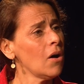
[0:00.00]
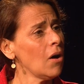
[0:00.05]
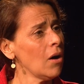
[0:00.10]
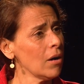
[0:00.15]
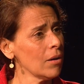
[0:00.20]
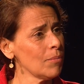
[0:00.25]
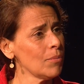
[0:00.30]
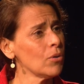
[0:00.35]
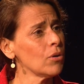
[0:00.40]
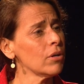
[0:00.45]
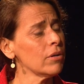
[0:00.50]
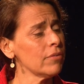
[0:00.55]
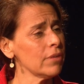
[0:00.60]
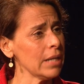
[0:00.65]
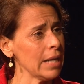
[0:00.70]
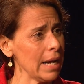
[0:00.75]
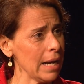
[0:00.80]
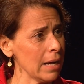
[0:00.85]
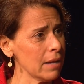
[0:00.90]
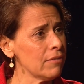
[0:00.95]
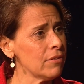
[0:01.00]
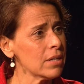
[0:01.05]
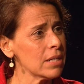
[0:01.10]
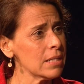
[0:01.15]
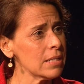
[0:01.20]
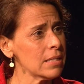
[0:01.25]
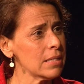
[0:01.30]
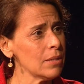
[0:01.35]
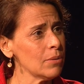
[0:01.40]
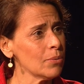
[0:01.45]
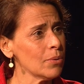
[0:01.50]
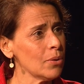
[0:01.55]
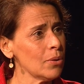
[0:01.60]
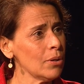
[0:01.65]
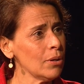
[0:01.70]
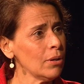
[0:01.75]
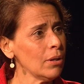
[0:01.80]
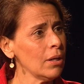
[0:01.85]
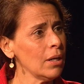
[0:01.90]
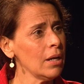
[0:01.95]
on more of an advocacy
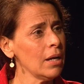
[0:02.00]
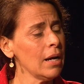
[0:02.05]
role.